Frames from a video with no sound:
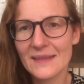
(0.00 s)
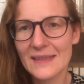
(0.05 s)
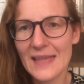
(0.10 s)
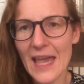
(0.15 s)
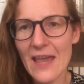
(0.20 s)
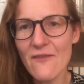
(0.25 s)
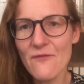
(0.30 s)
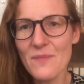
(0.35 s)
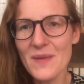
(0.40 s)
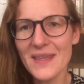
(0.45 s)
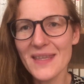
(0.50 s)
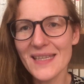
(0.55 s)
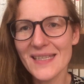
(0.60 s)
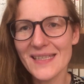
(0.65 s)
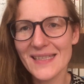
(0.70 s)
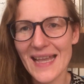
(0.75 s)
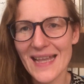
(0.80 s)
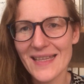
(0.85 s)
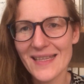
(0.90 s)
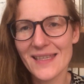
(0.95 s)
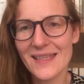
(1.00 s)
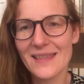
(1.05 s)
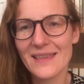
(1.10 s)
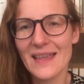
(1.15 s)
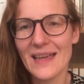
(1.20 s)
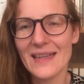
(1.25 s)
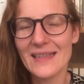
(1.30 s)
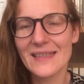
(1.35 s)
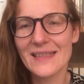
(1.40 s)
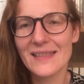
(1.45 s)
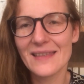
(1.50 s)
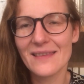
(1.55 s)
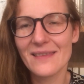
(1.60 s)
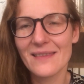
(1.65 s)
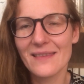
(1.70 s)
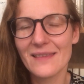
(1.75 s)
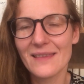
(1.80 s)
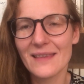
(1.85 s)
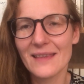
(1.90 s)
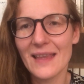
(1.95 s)
gave me the sense that
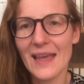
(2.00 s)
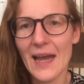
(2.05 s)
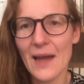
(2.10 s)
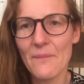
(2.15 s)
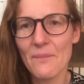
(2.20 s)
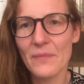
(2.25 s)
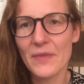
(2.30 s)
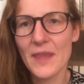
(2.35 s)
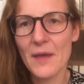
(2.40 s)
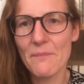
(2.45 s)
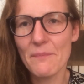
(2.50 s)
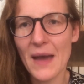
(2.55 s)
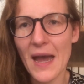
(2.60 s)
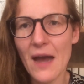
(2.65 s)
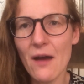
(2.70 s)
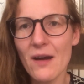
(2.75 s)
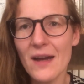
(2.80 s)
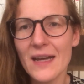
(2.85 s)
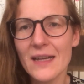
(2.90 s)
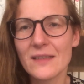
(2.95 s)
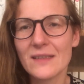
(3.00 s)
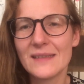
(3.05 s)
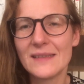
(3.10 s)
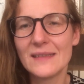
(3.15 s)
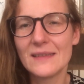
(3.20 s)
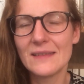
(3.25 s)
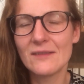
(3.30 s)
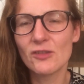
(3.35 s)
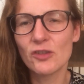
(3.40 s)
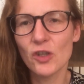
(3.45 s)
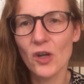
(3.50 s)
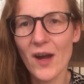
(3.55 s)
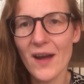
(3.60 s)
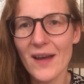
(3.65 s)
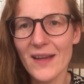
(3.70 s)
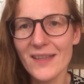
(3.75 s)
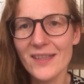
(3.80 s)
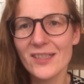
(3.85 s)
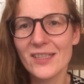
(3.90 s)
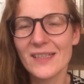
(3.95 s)
um, that Bauer had
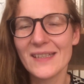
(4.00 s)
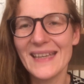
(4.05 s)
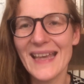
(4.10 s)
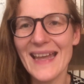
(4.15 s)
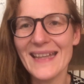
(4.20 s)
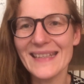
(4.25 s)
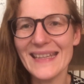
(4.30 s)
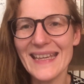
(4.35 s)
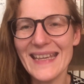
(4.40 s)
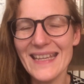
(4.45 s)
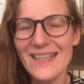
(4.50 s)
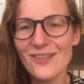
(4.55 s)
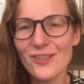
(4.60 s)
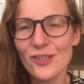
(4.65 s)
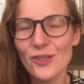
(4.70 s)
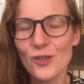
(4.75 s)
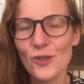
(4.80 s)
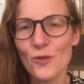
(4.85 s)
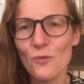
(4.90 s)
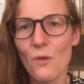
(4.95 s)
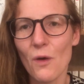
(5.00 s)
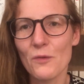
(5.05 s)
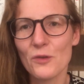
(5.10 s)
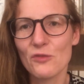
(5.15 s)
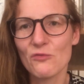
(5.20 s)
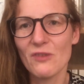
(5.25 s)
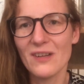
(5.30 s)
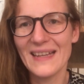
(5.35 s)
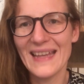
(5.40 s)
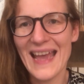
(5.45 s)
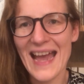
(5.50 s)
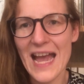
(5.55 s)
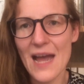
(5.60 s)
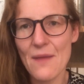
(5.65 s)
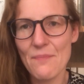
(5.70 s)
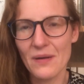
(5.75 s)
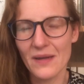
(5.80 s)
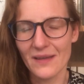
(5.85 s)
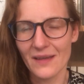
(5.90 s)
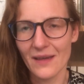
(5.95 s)
tried to get into what was really
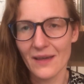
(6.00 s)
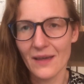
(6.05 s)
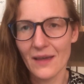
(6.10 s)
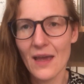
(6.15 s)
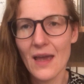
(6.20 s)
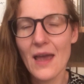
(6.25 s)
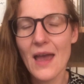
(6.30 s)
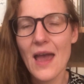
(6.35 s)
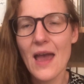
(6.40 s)
happening